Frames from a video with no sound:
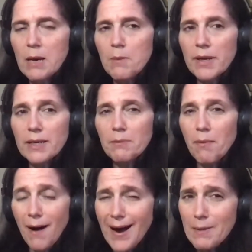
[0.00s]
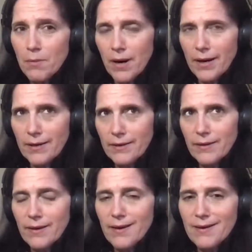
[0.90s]
But in my mind,
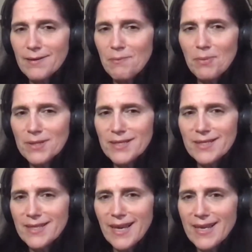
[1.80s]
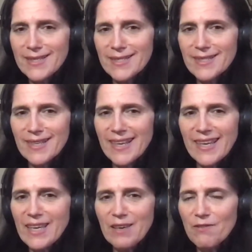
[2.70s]
the business analysis is a
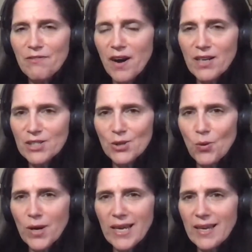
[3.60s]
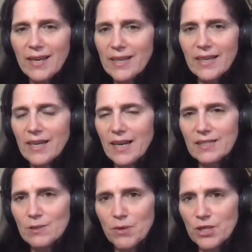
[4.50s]
key function or key link in
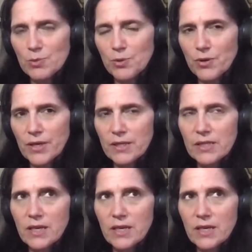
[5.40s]
customer experience.